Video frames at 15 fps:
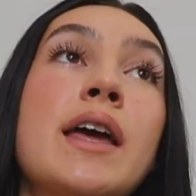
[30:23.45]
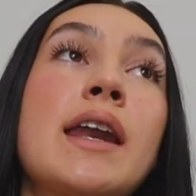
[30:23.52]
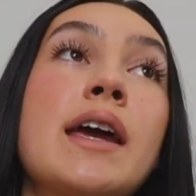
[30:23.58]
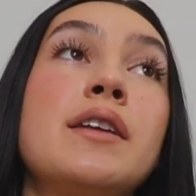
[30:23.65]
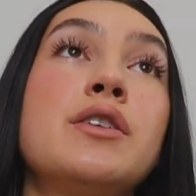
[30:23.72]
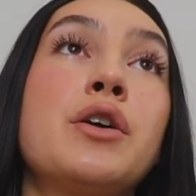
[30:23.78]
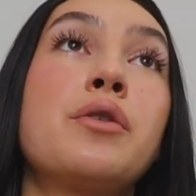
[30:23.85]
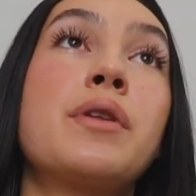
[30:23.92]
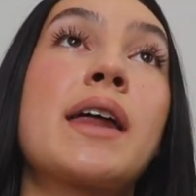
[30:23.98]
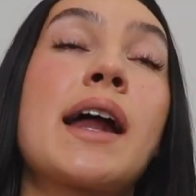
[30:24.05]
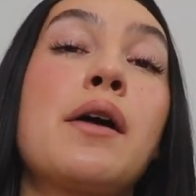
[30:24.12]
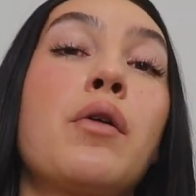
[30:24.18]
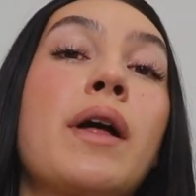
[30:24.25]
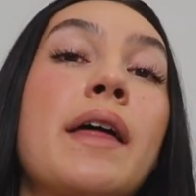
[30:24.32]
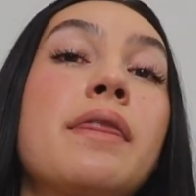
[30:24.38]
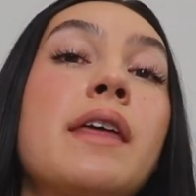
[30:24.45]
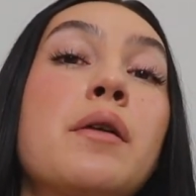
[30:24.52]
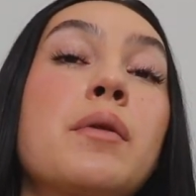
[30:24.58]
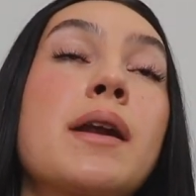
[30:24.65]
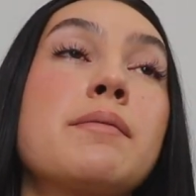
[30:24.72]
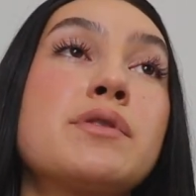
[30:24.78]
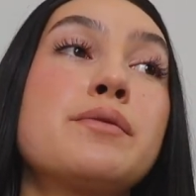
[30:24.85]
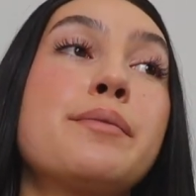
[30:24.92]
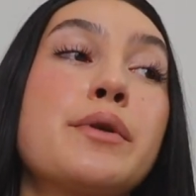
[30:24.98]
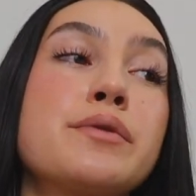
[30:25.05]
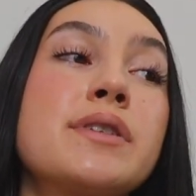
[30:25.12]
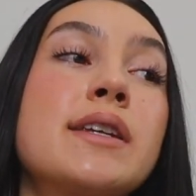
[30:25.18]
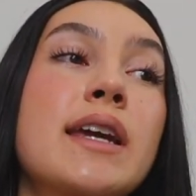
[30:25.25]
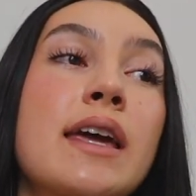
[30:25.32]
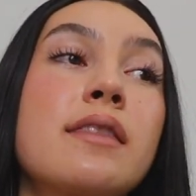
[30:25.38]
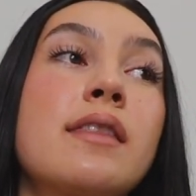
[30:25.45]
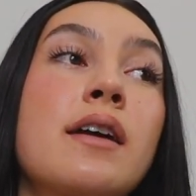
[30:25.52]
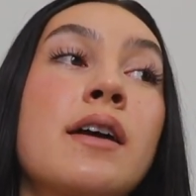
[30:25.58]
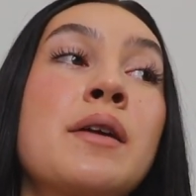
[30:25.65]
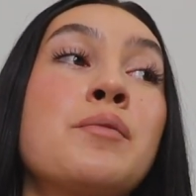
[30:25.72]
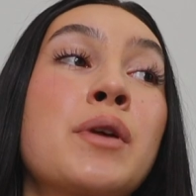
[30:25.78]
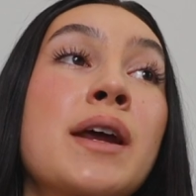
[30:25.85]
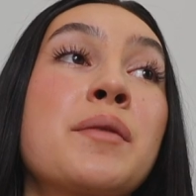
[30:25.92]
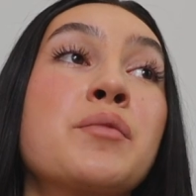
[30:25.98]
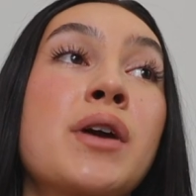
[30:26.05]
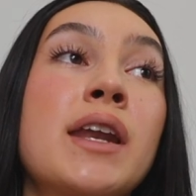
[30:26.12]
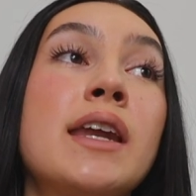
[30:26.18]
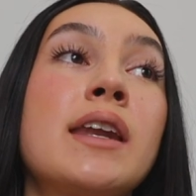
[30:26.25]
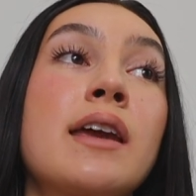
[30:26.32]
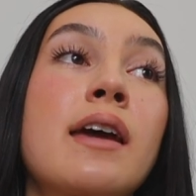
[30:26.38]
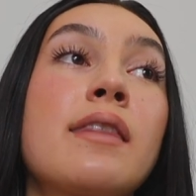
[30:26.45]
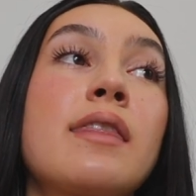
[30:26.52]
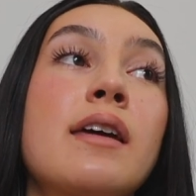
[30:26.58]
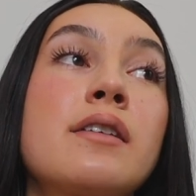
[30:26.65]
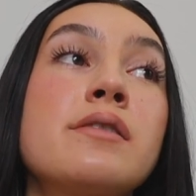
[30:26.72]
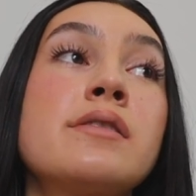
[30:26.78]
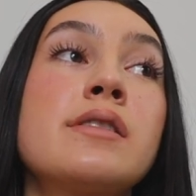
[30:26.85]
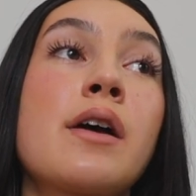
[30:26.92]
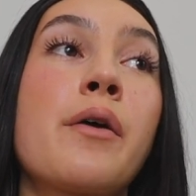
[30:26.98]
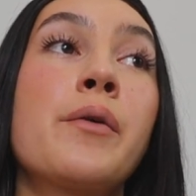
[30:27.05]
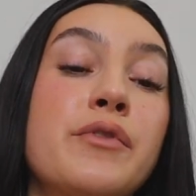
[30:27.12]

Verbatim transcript: and I know that I'll get there when I'm supposed to get there and when I'm ready to get there so